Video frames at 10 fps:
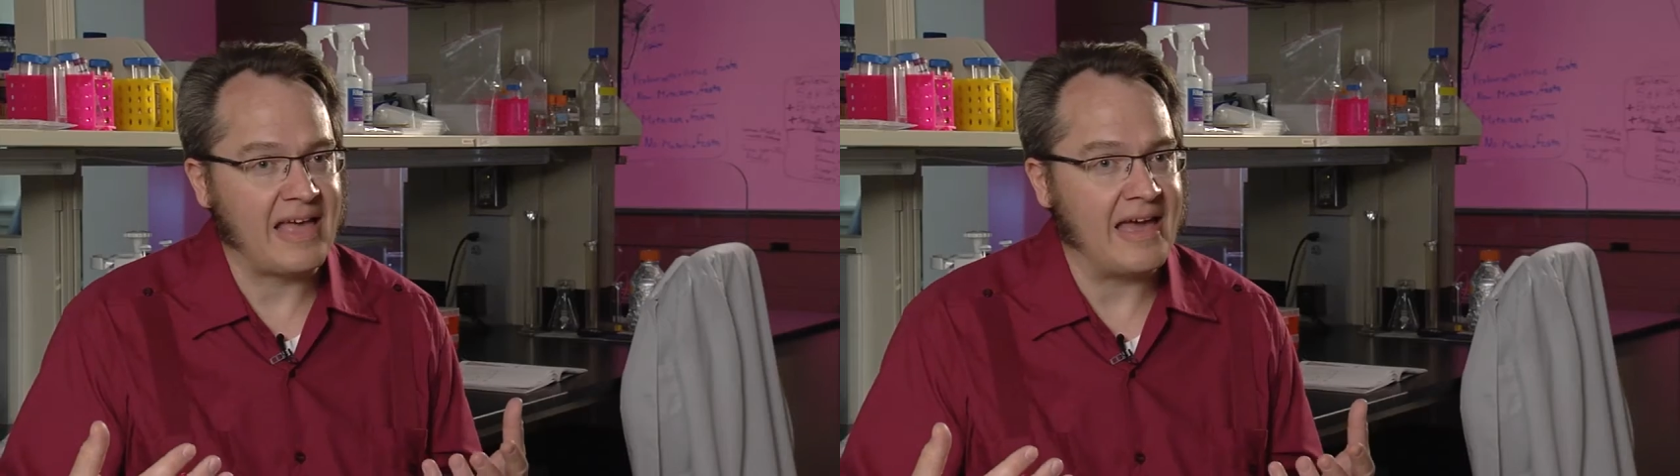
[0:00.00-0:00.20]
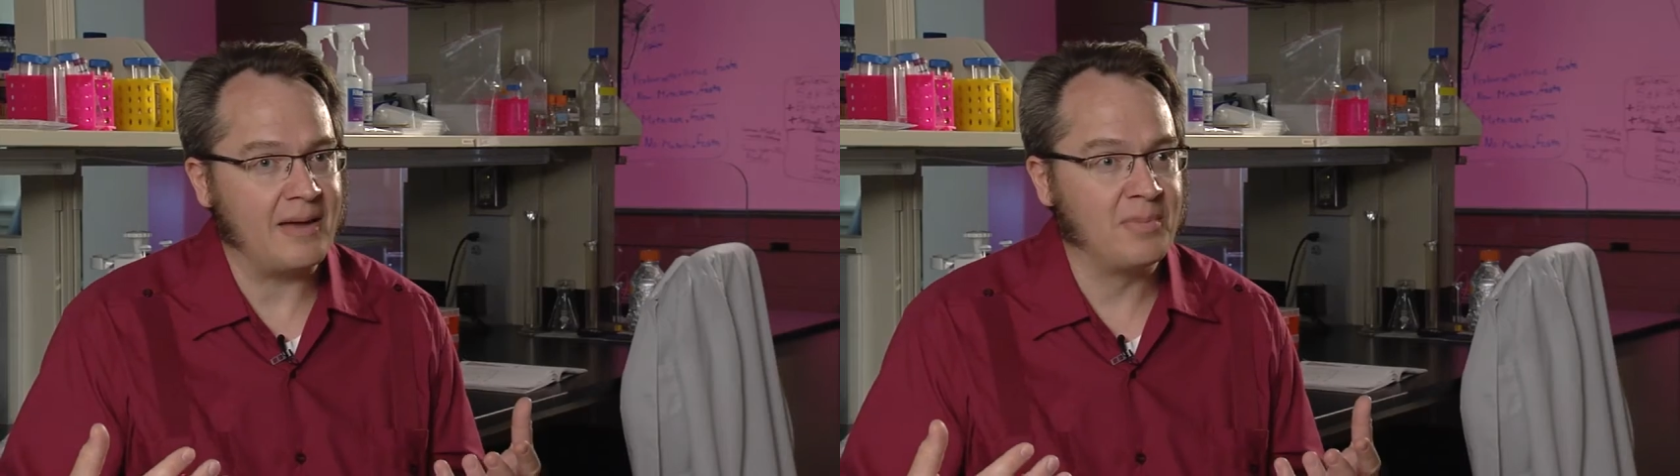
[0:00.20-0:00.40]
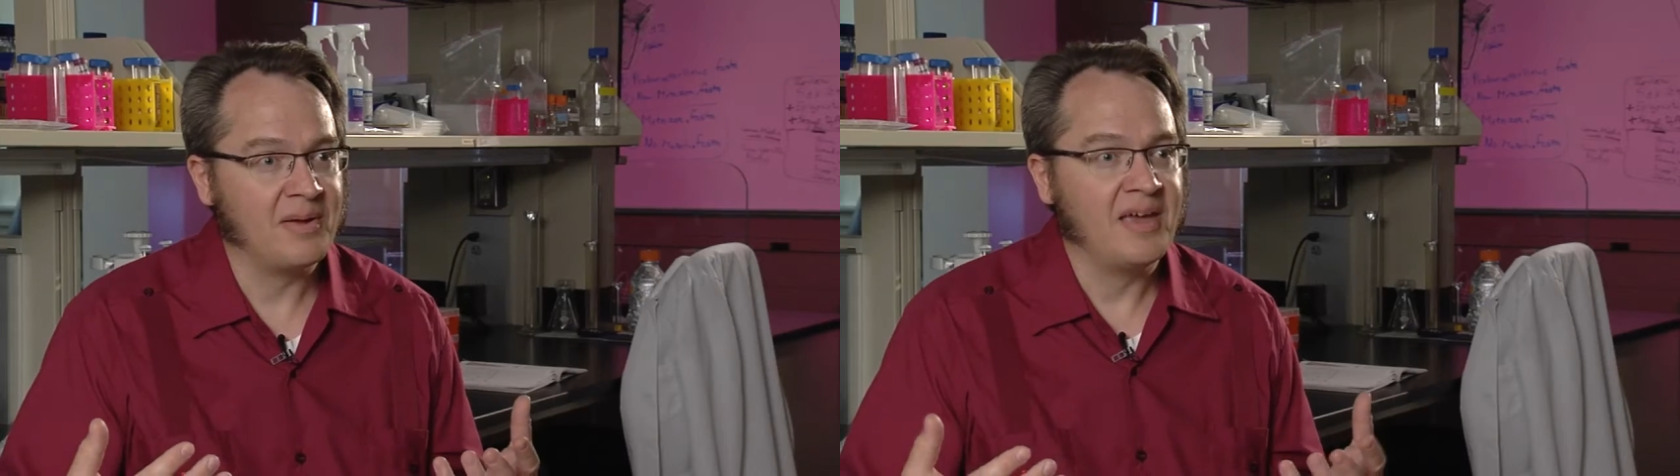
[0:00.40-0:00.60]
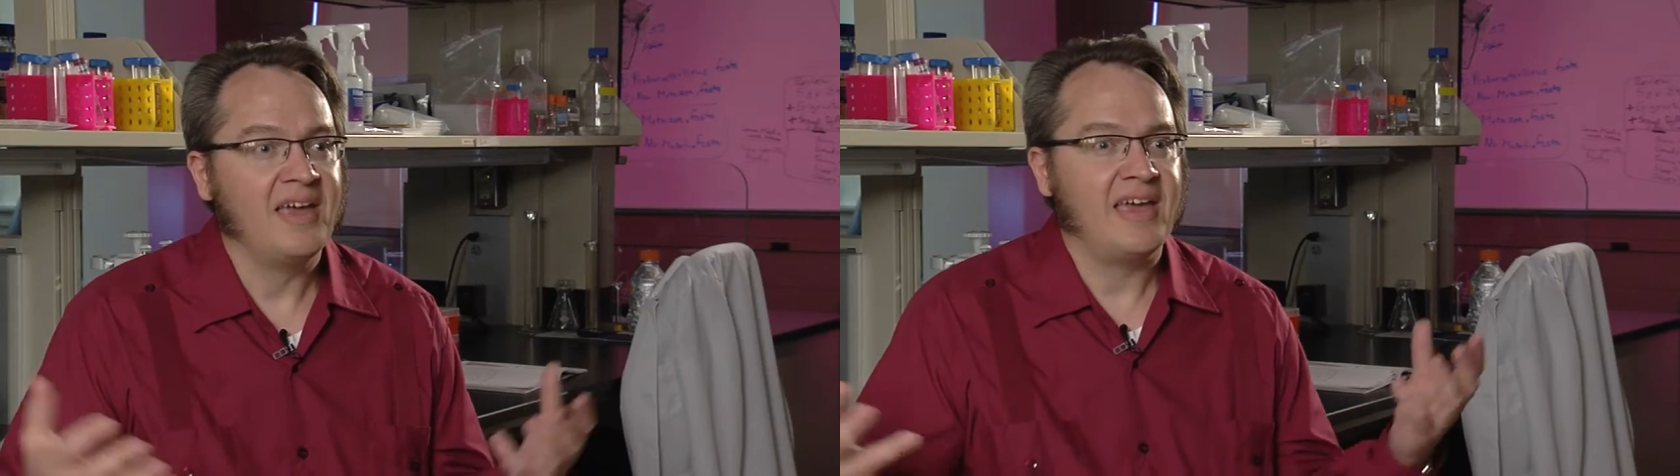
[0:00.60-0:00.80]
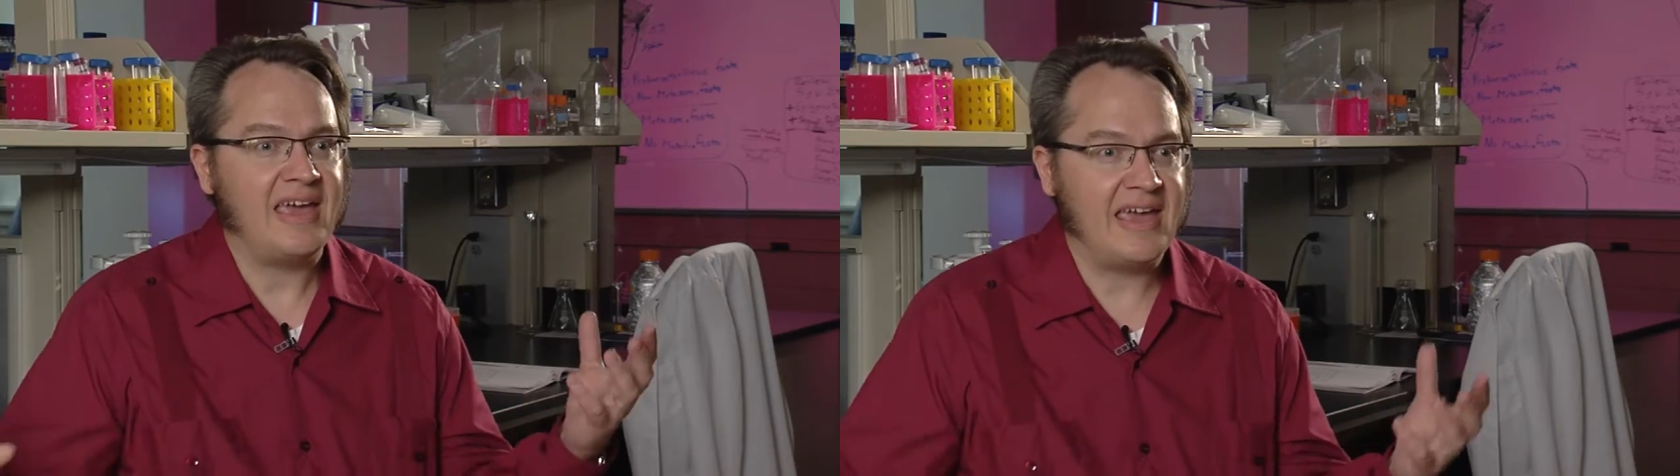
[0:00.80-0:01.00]
lab
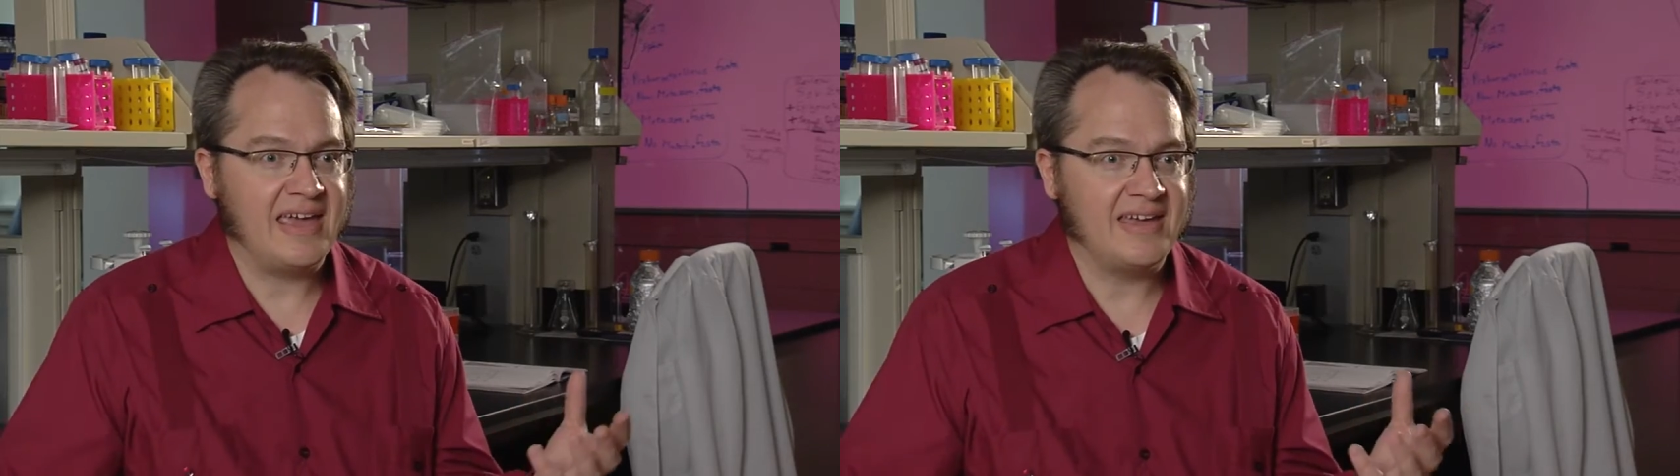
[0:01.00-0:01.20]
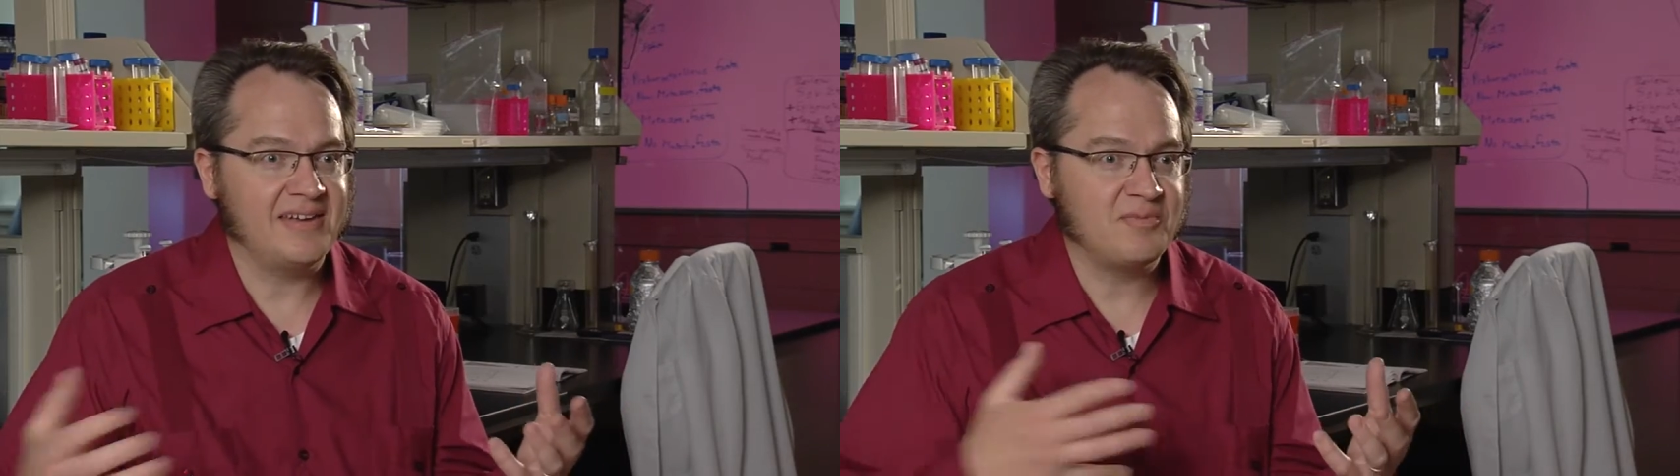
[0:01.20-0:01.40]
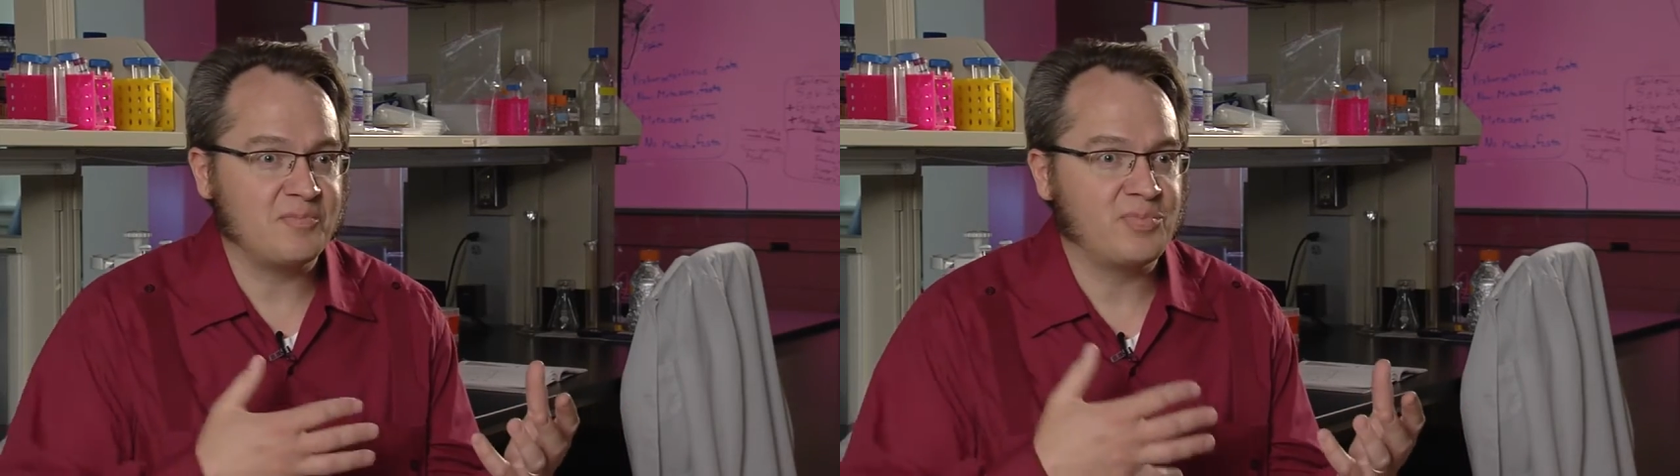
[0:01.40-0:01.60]
and